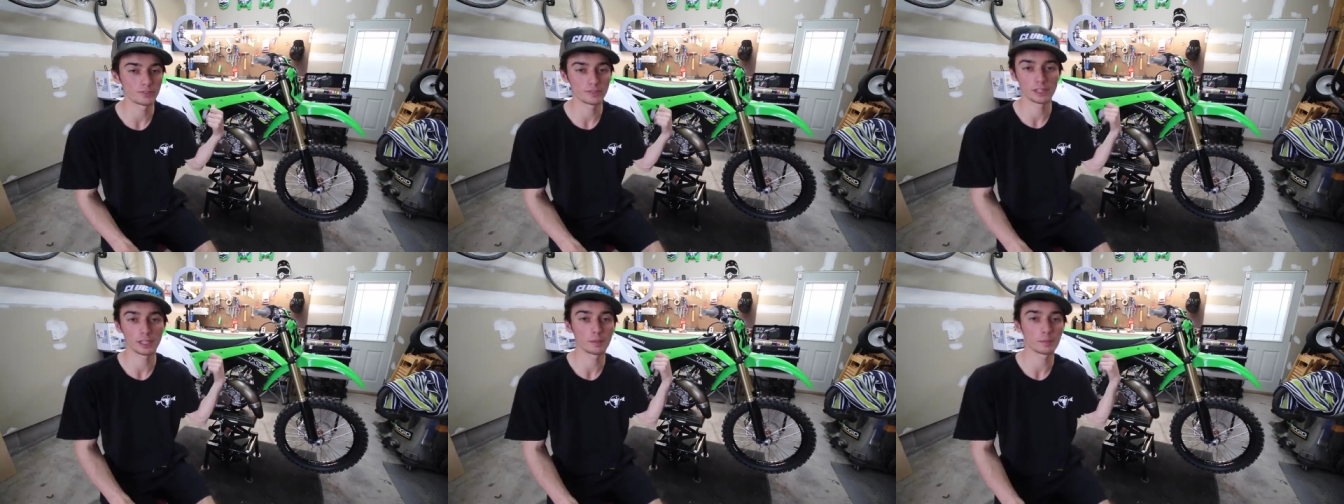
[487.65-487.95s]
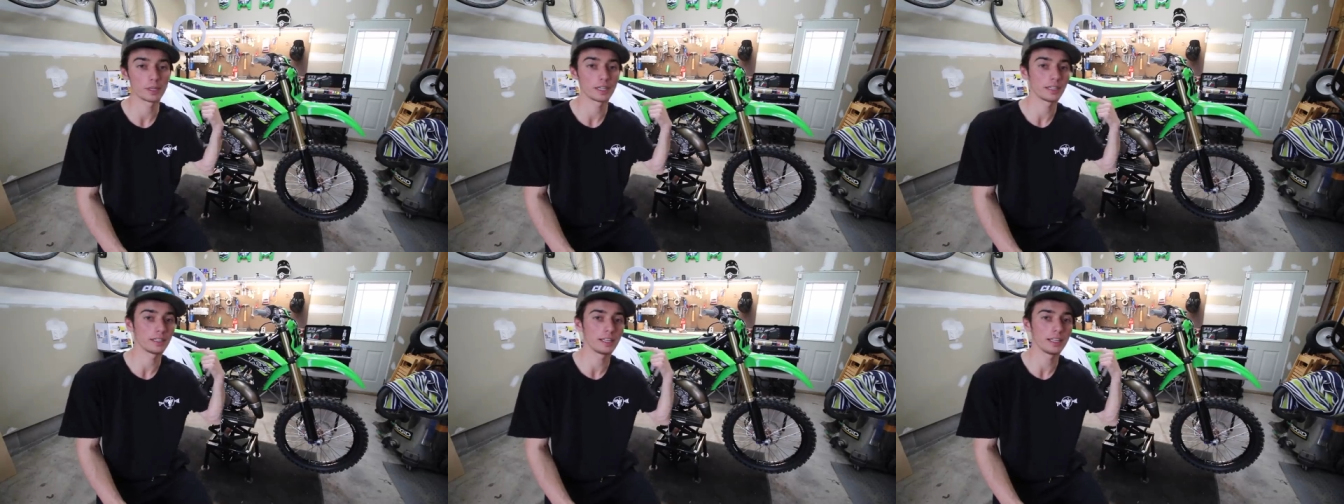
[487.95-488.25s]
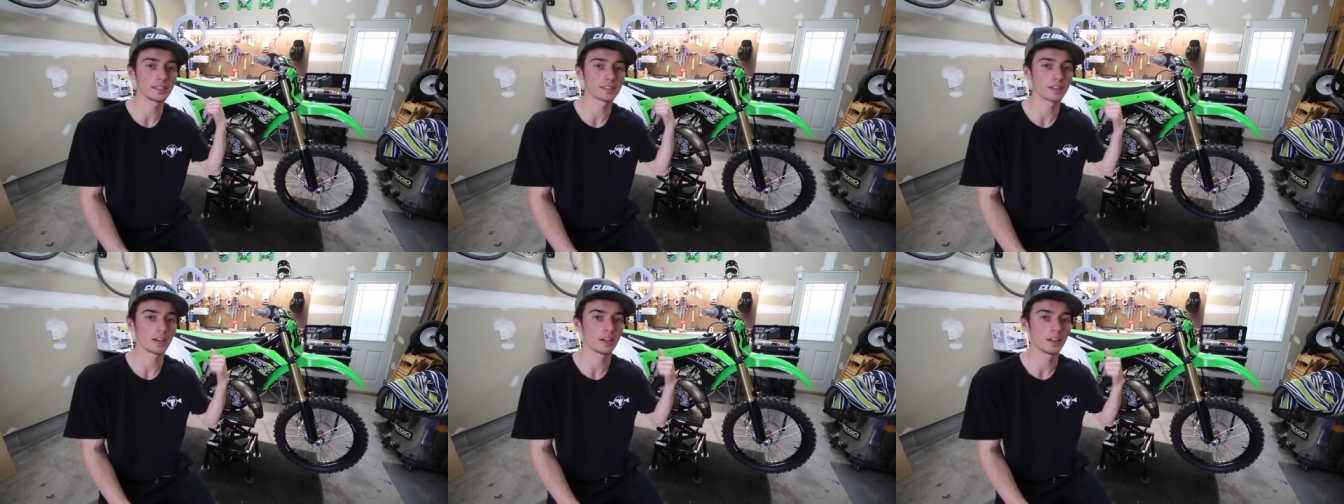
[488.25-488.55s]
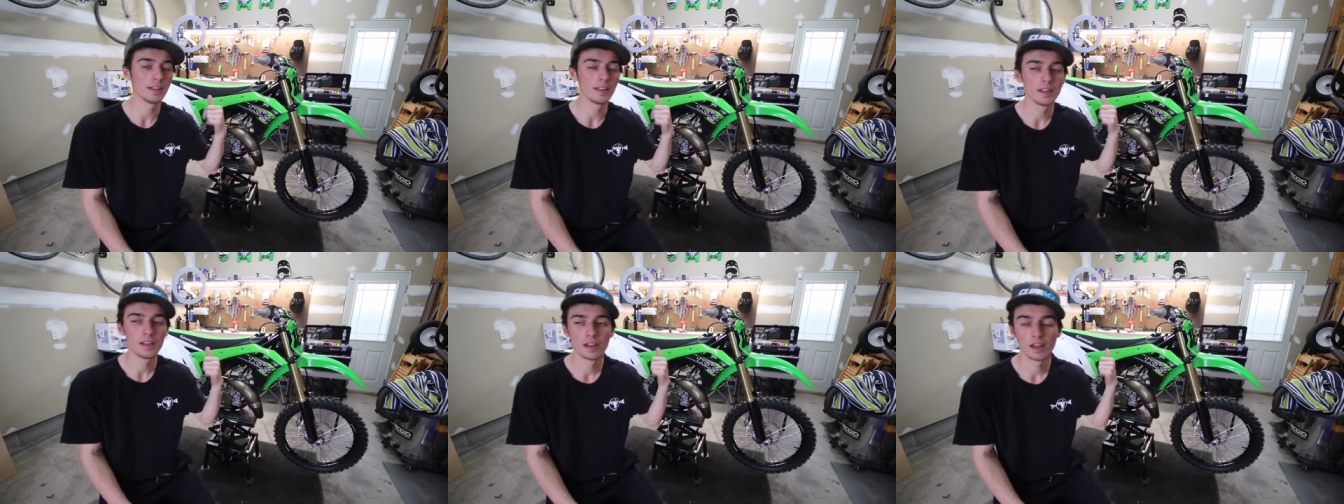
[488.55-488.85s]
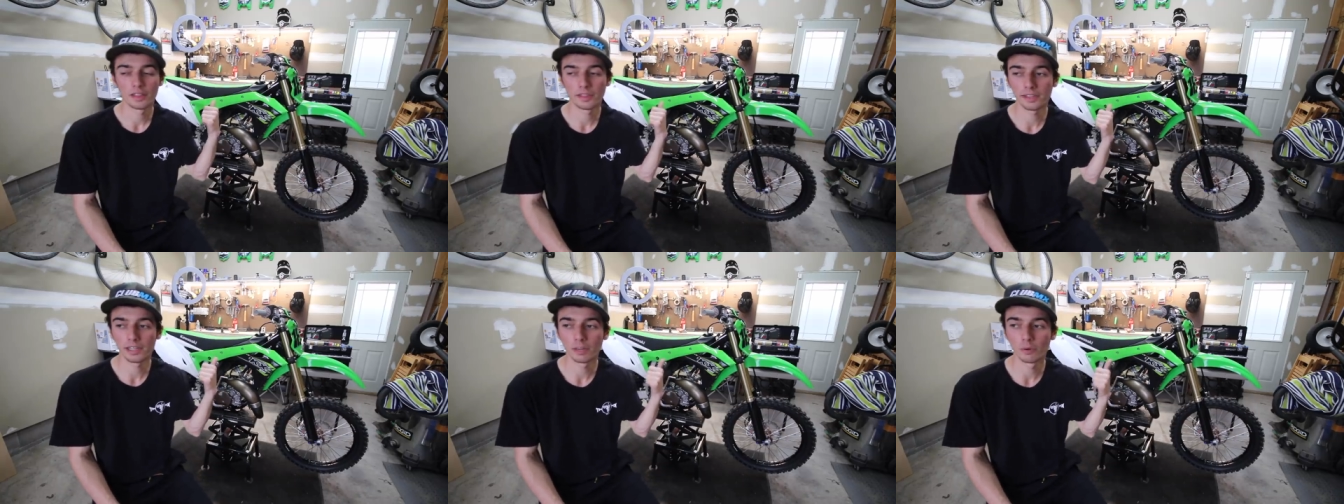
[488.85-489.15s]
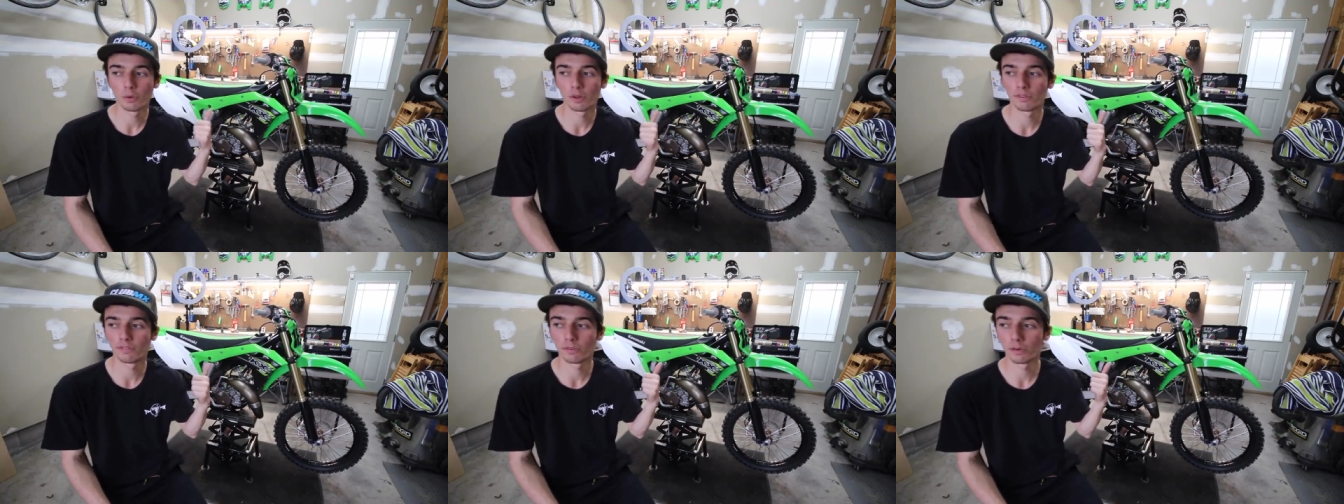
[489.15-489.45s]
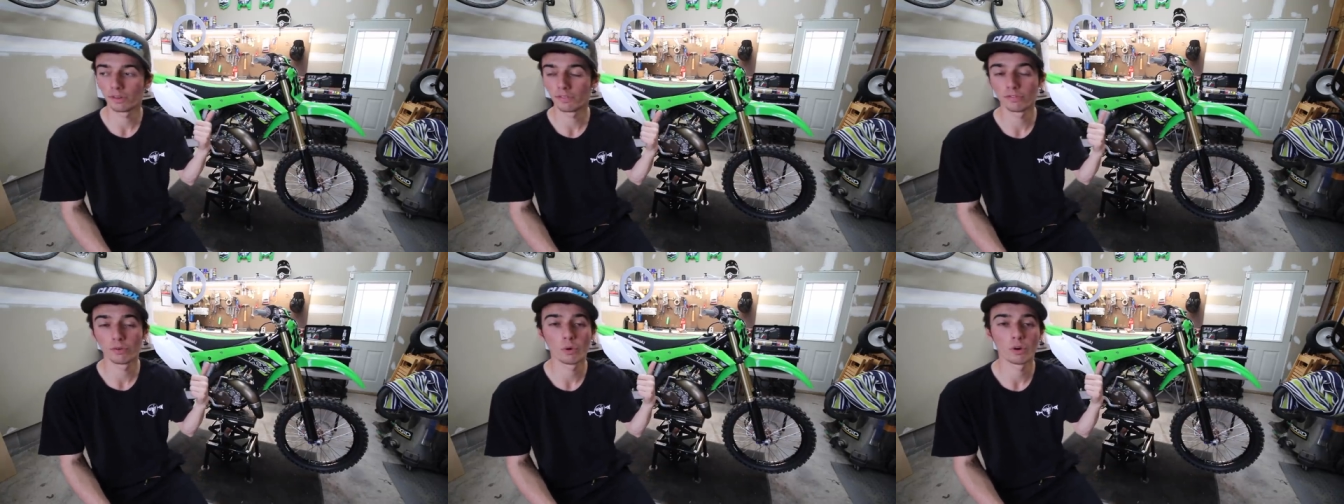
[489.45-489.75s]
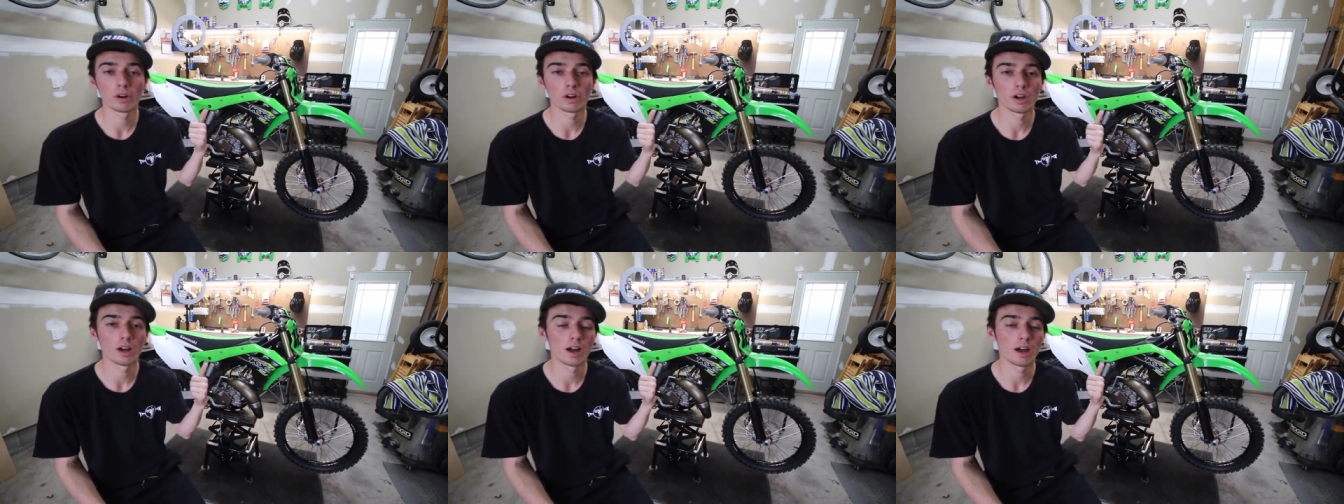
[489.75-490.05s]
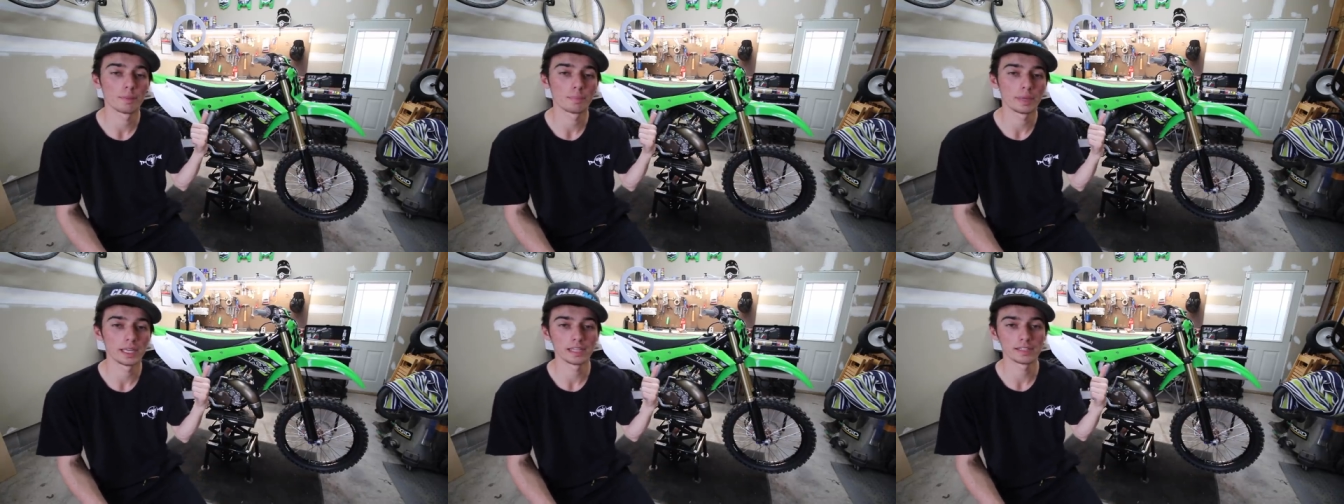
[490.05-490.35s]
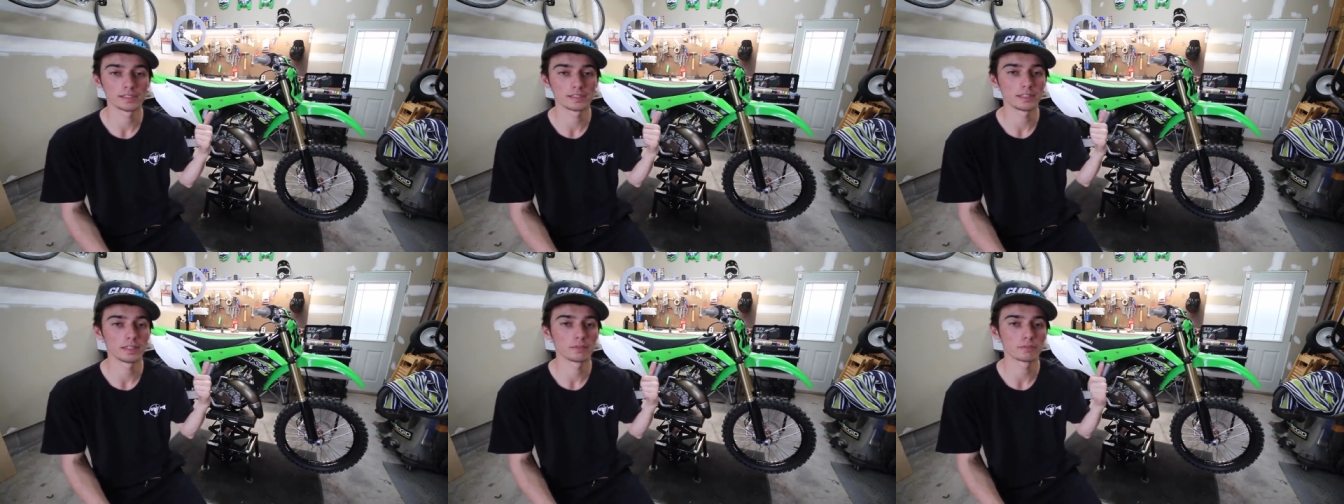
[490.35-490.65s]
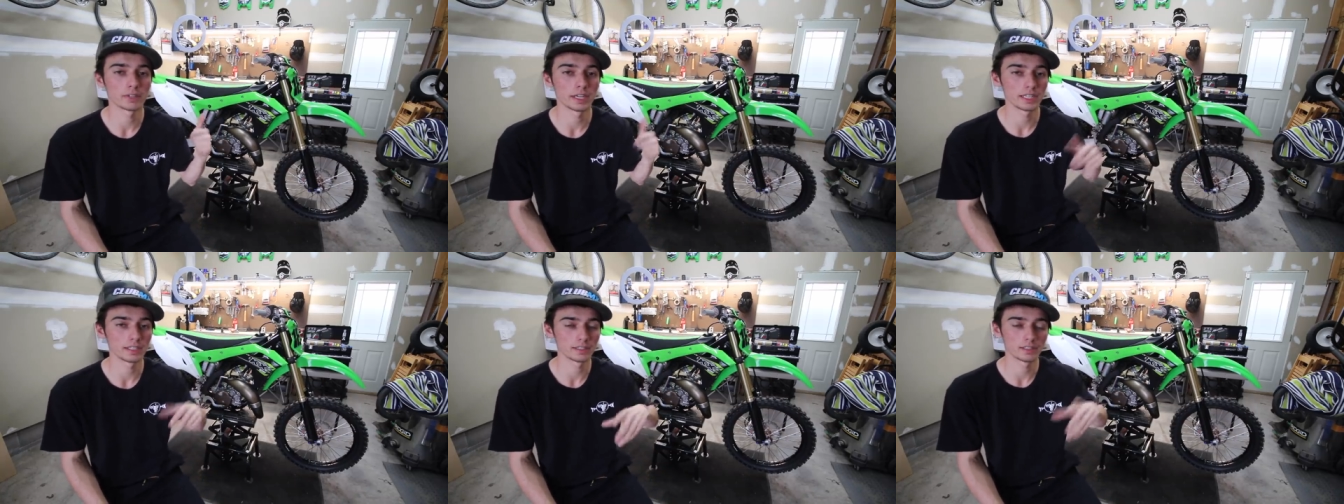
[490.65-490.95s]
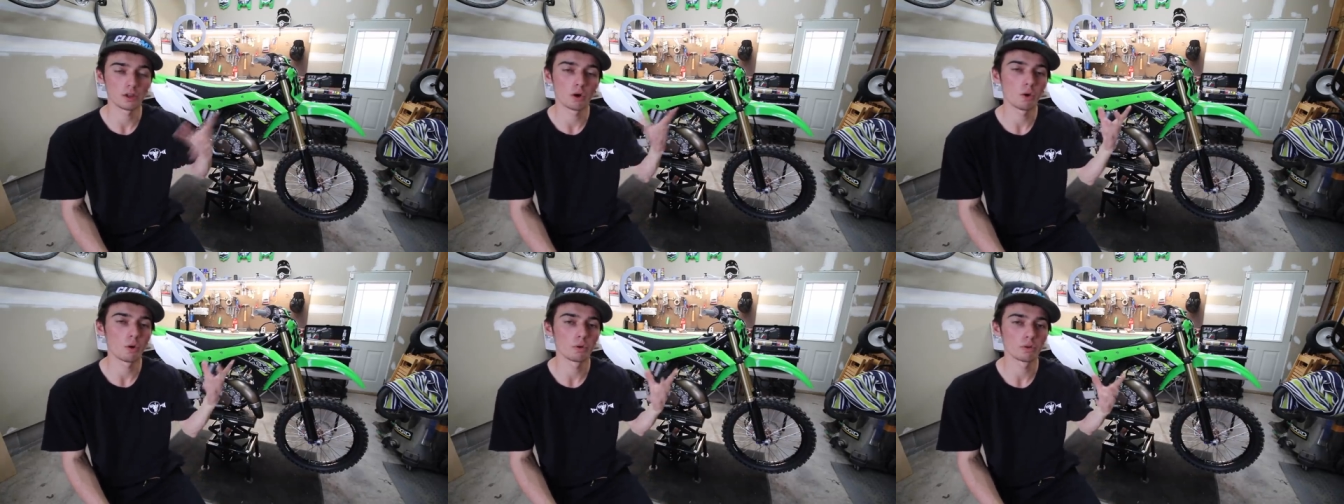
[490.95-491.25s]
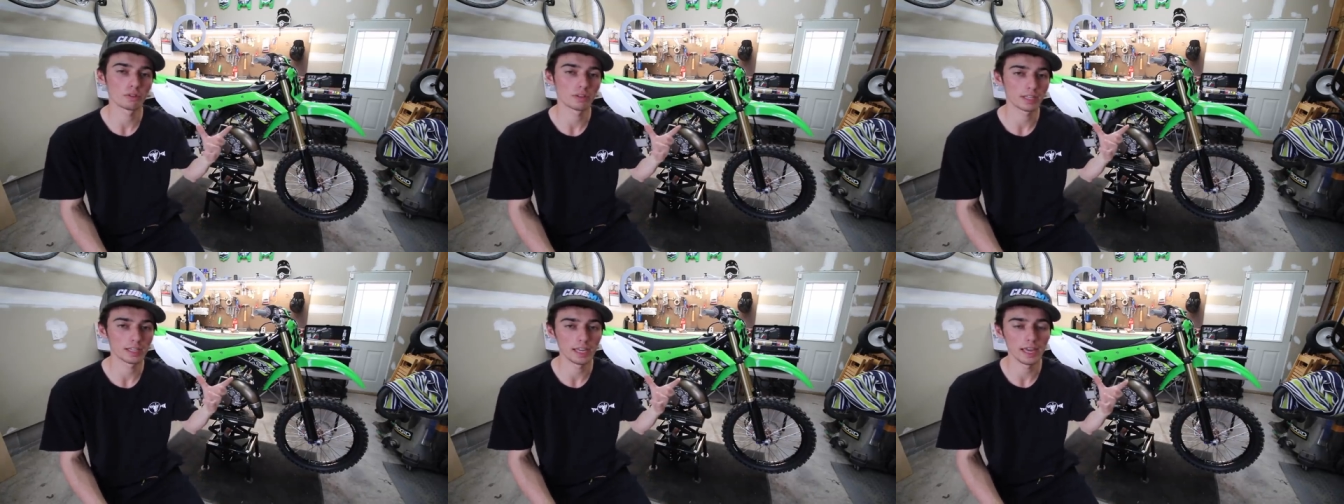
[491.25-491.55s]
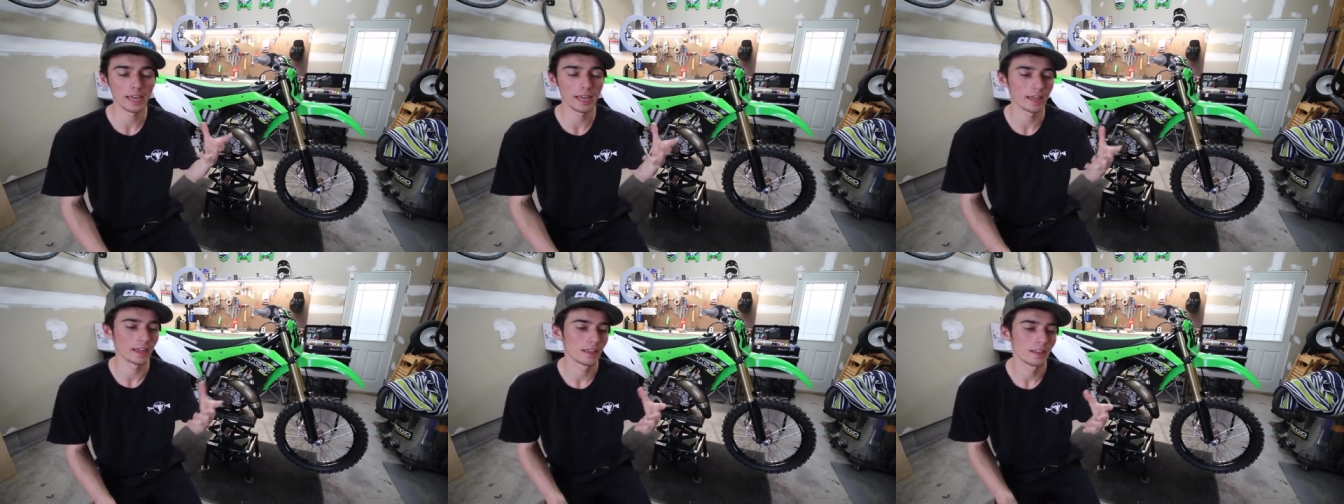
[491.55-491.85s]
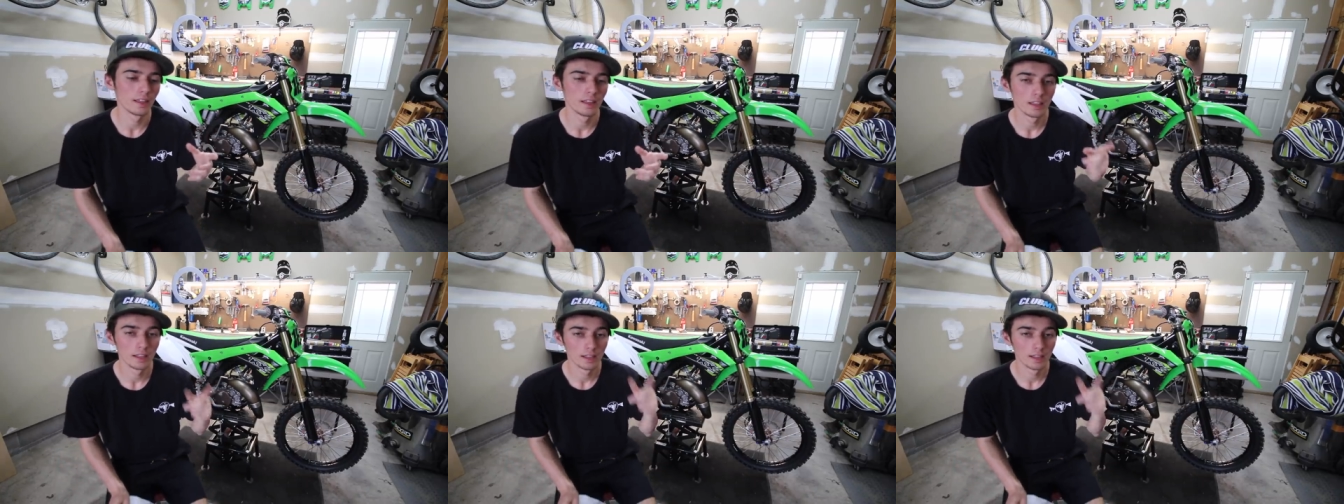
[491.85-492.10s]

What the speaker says: If anybody needs a Athena 144 piston and rings and the whole kit,